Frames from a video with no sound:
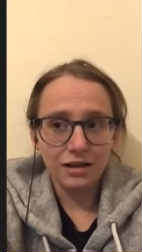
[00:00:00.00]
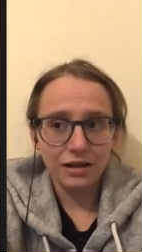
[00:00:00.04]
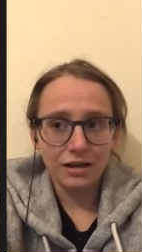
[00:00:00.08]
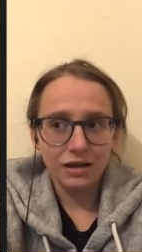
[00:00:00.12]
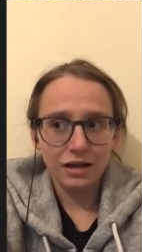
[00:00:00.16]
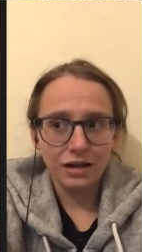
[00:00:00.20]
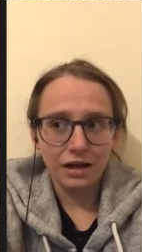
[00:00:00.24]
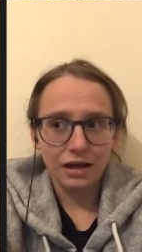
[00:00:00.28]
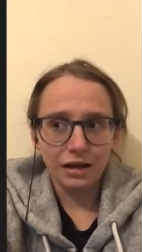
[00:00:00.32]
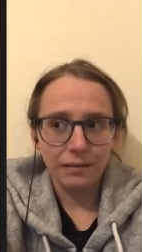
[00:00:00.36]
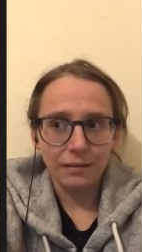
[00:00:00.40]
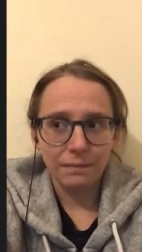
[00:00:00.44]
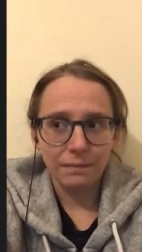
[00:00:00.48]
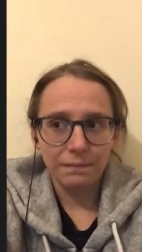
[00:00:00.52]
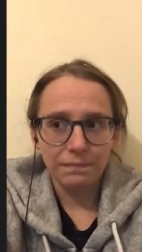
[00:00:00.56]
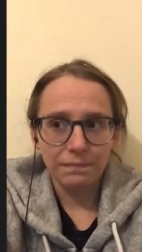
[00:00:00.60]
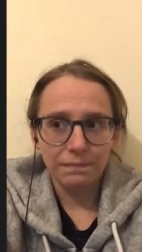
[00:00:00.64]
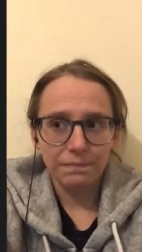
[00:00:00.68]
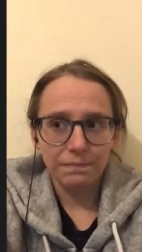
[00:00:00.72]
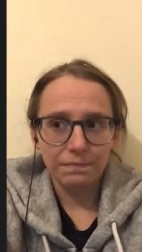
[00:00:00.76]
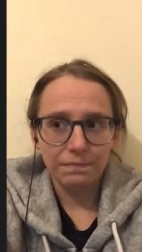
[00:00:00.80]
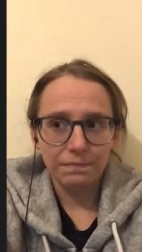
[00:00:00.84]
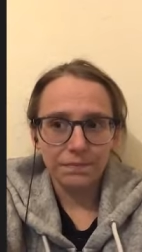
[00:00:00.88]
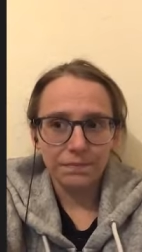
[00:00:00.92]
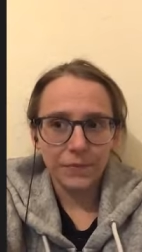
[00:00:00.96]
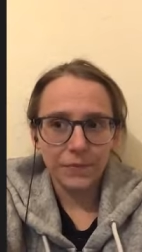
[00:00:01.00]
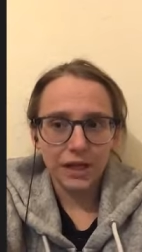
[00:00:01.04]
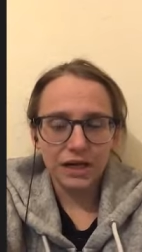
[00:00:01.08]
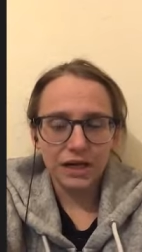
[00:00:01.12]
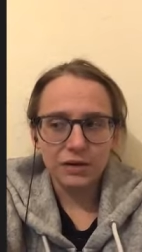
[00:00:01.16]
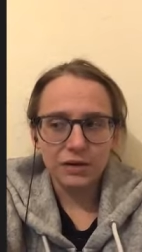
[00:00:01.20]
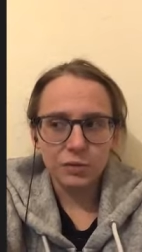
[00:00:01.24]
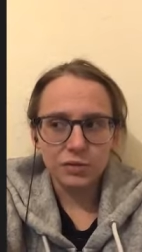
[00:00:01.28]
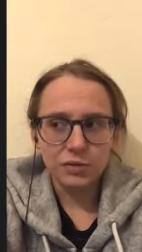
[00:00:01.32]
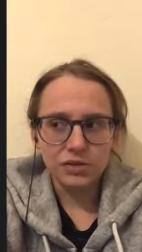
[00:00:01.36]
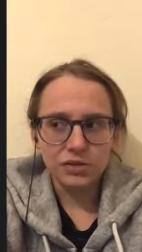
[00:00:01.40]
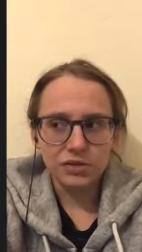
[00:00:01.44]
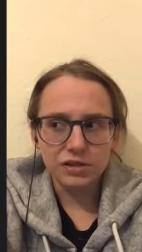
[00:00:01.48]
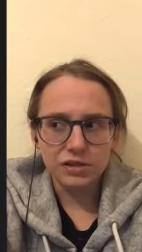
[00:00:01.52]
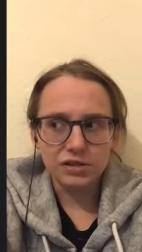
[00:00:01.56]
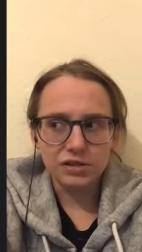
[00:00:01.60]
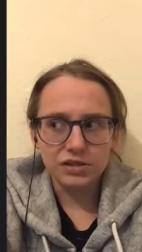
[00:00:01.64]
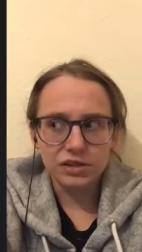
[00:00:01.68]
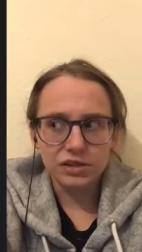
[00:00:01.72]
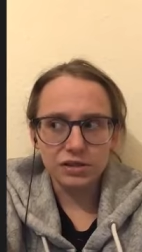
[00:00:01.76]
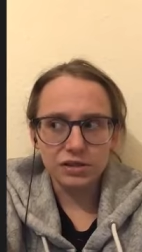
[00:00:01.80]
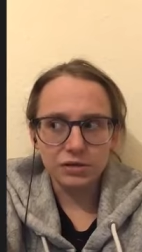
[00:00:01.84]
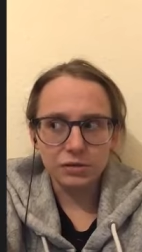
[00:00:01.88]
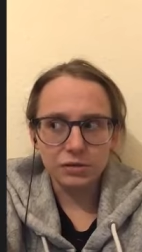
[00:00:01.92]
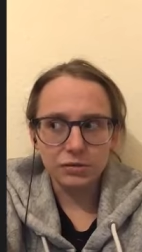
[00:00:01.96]
Um, and it wasn't
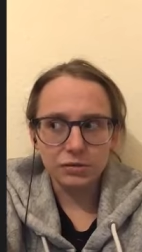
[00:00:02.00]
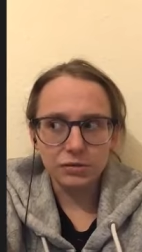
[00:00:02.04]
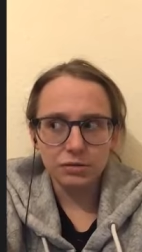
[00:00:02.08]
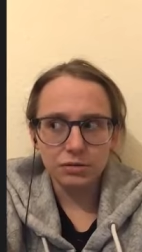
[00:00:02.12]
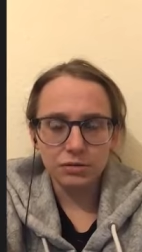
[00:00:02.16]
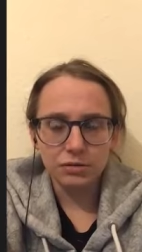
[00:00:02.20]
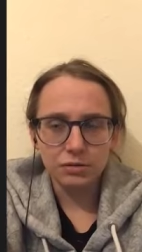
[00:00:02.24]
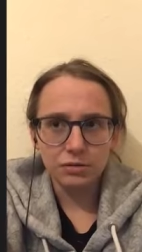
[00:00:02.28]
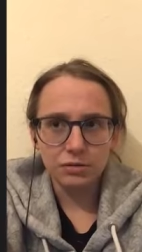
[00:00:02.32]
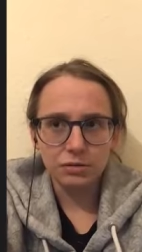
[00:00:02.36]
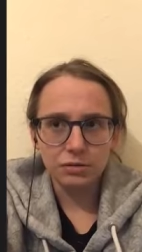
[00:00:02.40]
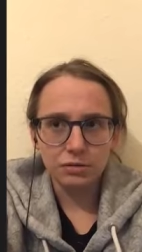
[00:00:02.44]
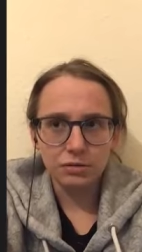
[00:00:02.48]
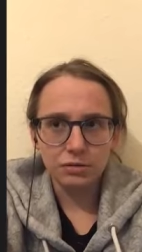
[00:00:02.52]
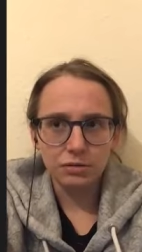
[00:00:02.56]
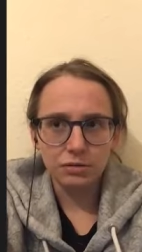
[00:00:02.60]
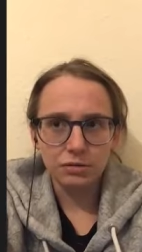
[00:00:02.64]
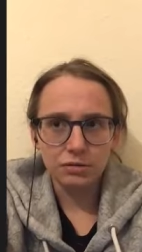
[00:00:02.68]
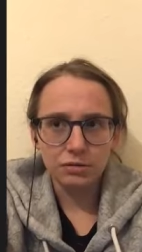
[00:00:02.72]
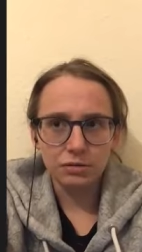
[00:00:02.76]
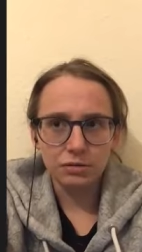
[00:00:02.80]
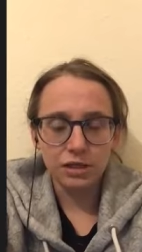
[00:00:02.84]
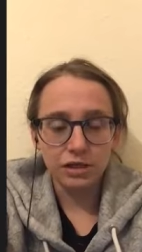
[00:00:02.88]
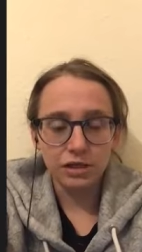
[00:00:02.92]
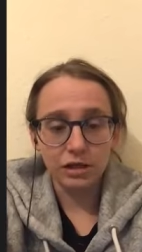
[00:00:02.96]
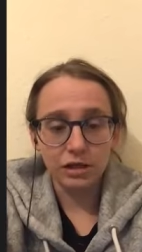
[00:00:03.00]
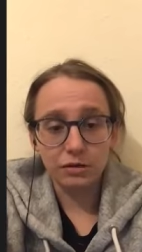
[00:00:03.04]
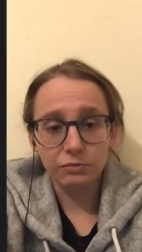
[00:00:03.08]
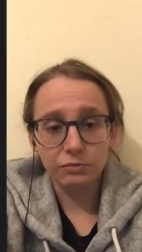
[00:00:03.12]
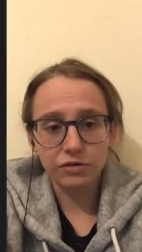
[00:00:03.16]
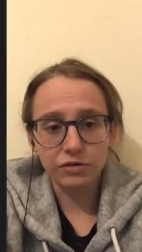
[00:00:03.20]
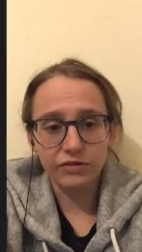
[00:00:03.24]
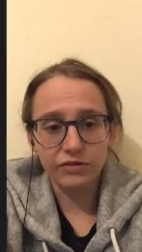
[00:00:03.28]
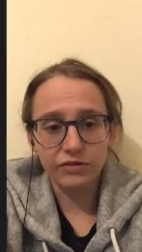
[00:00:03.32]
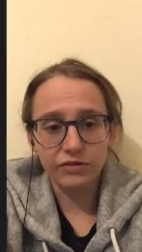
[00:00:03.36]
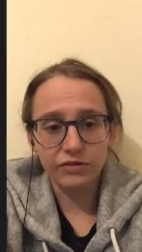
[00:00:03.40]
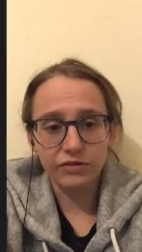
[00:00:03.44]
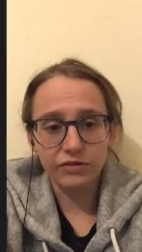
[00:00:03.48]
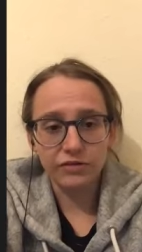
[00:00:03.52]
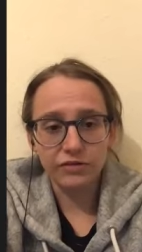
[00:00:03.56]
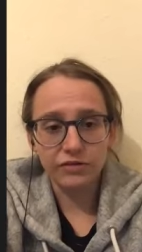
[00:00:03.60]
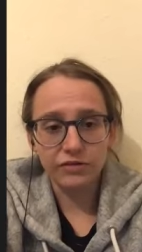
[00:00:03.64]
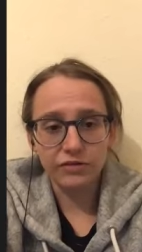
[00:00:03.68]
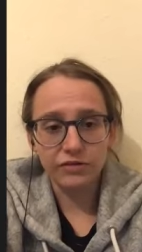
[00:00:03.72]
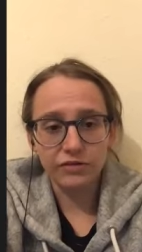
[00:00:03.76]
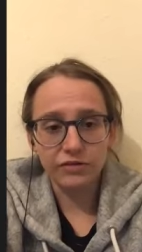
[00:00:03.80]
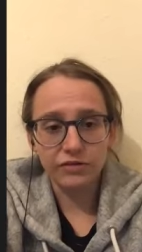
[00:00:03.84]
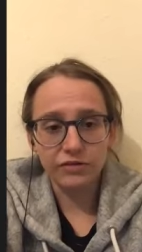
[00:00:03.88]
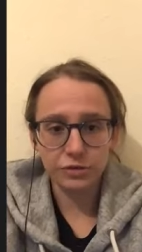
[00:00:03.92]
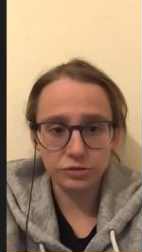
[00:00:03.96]
until, you know, professional
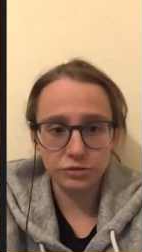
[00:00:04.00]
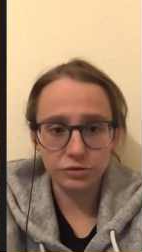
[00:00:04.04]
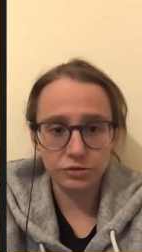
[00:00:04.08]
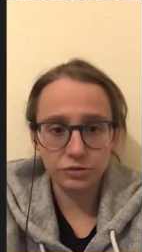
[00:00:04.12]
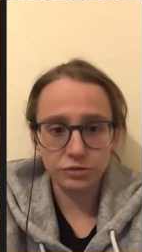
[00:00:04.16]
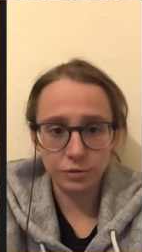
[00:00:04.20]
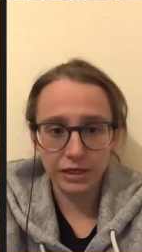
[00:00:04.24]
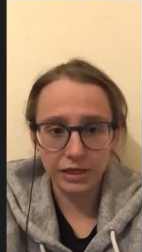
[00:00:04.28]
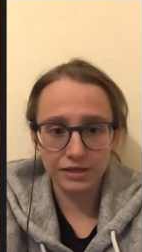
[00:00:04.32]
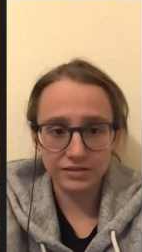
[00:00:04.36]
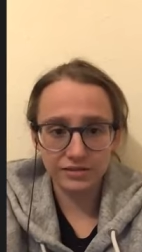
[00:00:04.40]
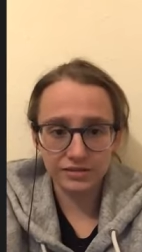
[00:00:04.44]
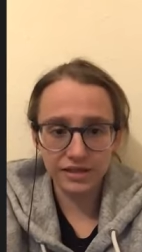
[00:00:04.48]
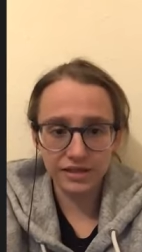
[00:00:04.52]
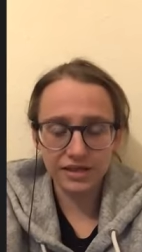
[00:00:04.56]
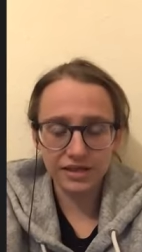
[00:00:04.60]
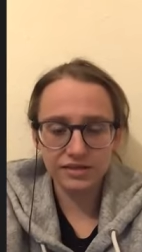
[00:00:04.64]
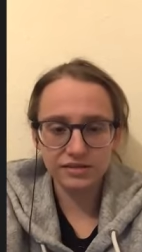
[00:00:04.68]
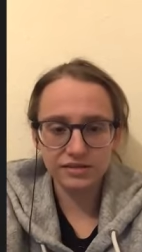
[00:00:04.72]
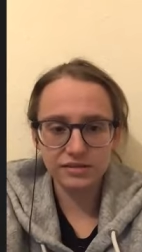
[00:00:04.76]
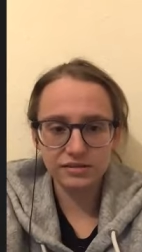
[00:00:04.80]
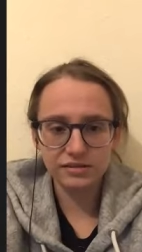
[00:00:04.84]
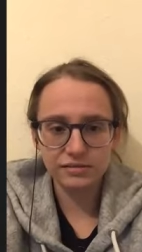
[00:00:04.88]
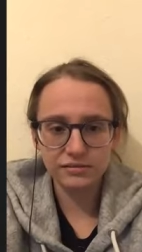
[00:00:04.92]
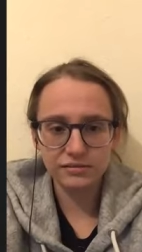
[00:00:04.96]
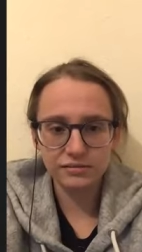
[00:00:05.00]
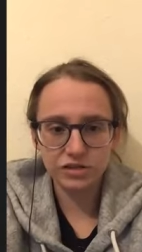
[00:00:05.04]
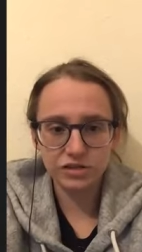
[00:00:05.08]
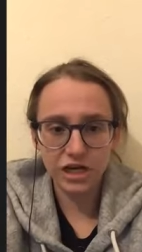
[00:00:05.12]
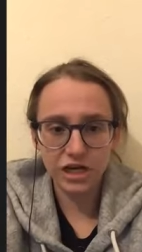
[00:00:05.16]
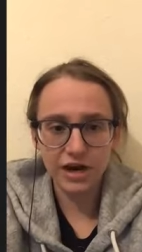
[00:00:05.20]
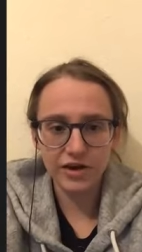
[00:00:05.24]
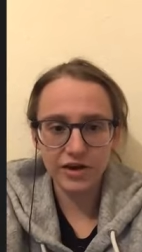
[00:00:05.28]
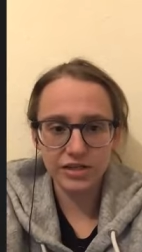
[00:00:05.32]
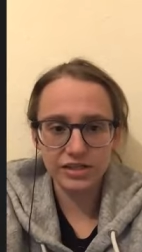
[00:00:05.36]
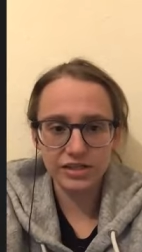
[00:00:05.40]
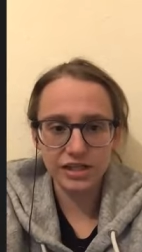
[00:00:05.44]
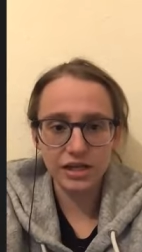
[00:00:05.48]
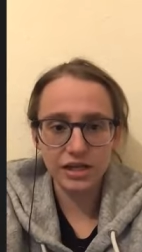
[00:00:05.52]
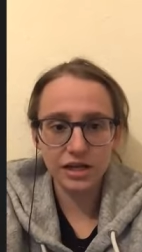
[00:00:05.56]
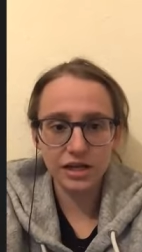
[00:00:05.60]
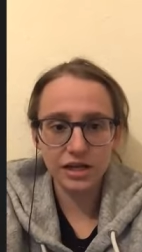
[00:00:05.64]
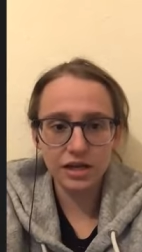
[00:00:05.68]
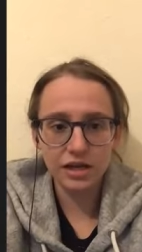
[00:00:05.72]
help, as well as this charity,